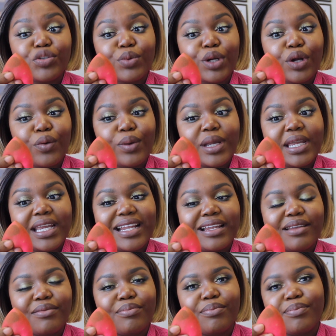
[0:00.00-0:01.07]
you were
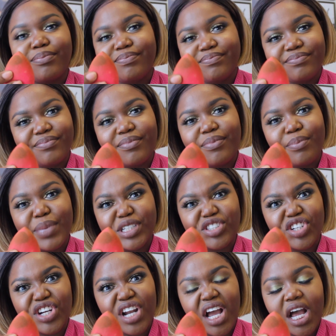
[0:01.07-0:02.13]
queen, but
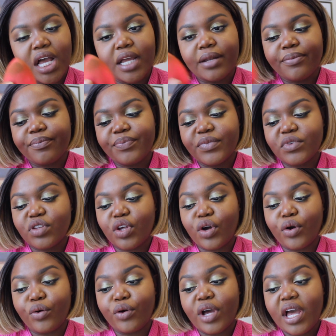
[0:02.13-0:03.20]
you're not.
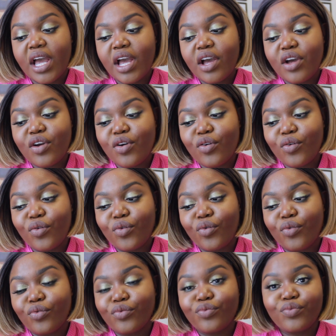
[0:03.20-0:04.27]
So
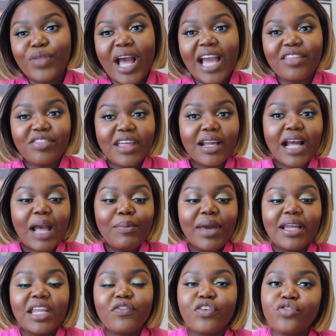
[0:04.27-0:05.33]
I think I
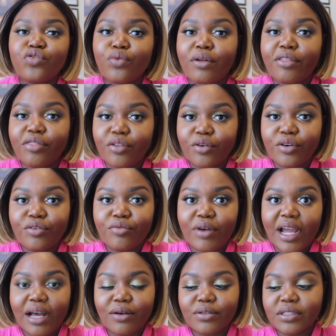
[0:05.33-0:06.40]
might even do a third
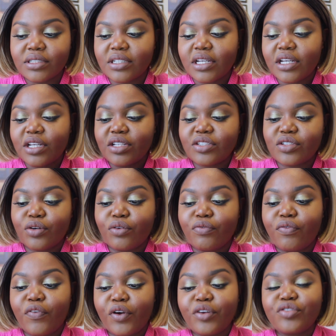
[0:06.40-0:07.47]
round. So
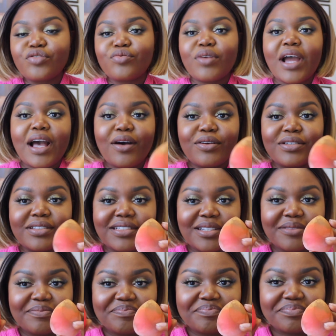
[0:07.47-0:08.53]
first round,
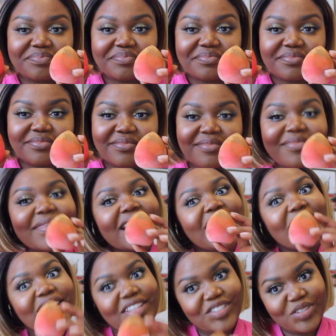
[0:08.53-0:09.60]

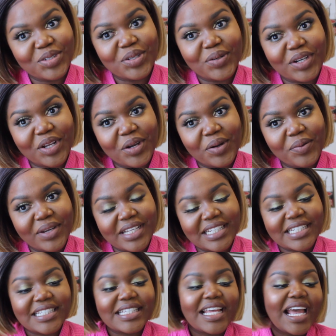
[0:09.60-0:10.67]
Juno Co
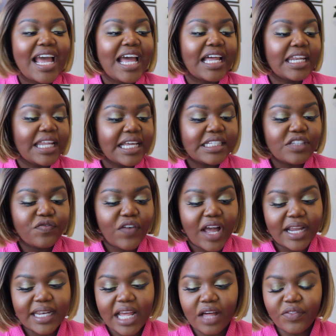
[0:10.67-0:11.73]
wins. Let's
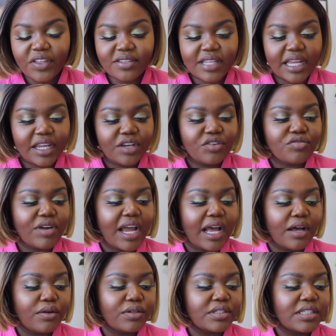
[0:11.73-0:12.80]
find out the second
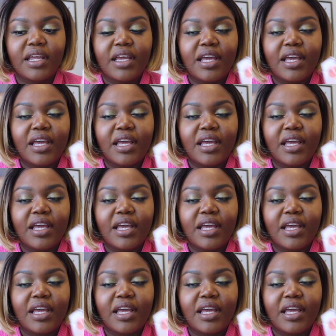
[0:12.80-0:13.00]
round.